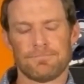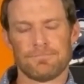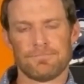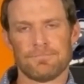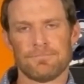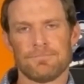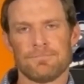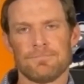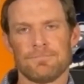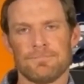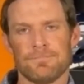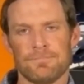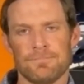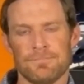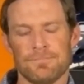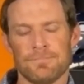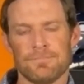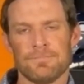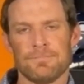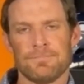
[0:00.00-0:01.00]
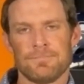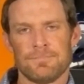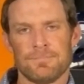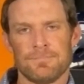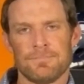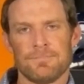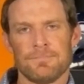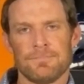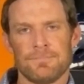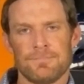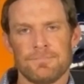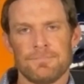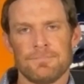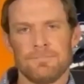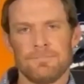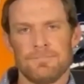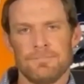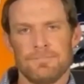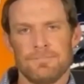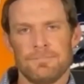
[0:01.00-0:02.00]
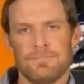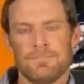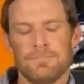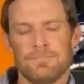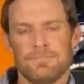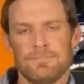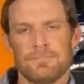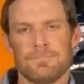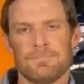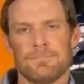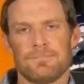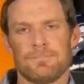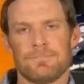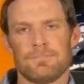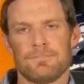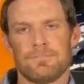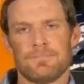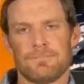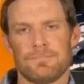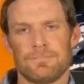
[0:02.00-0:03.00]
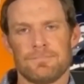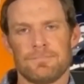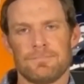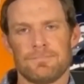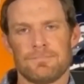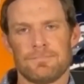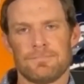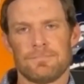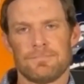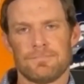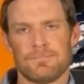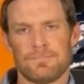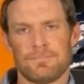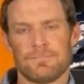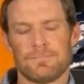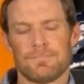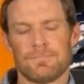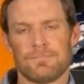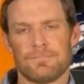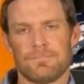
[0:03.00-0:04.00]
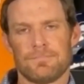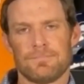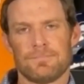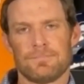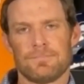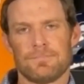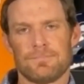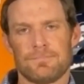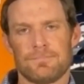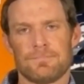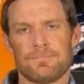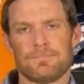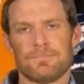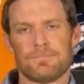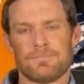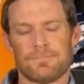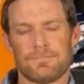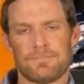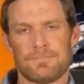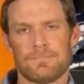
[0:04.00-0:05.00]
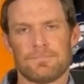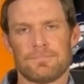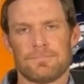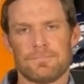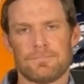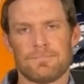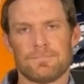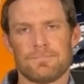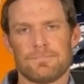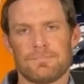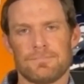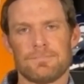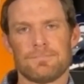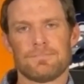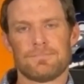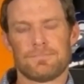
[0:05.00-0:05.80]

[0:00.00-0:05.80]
The person shown says nothing.